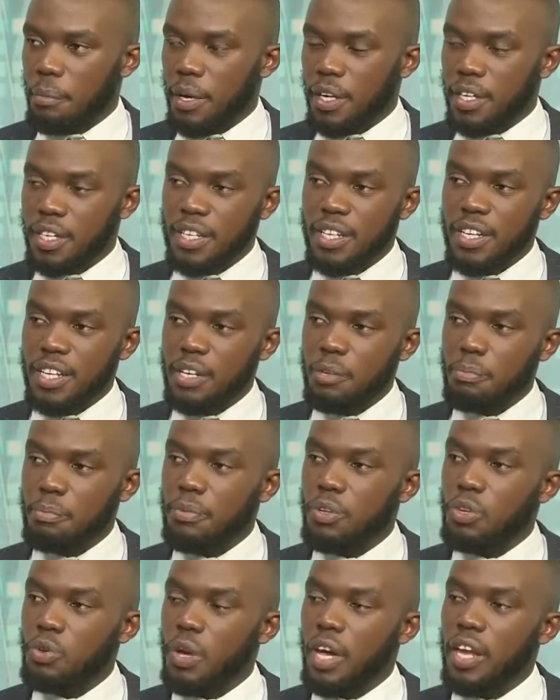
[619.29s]
but he
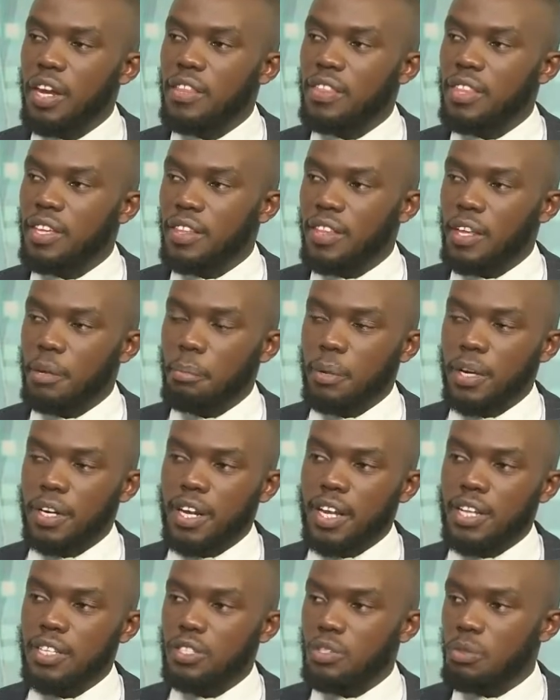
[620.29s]
didn't do anything that
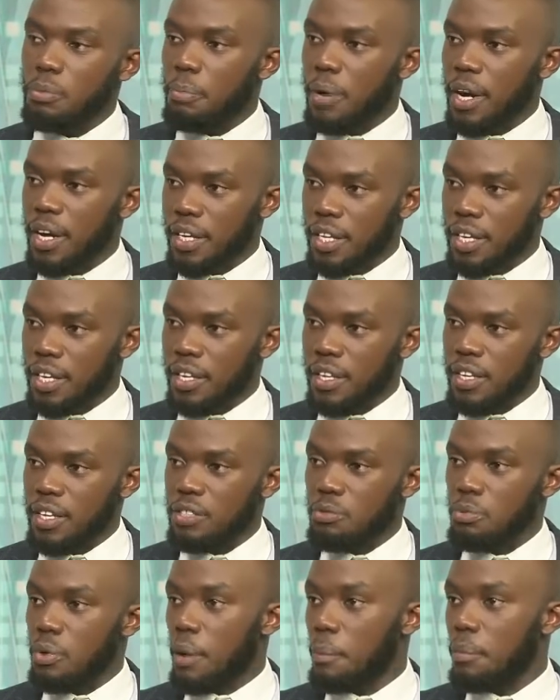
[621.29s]
pertains to banking.
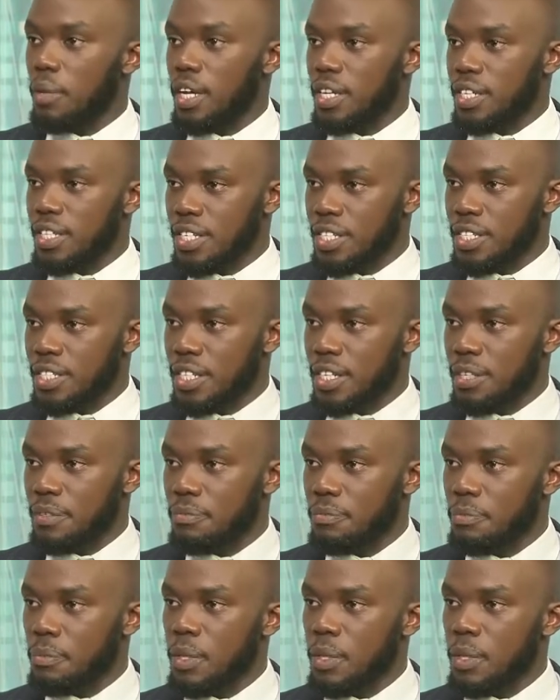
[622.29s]
It's probably a teacher.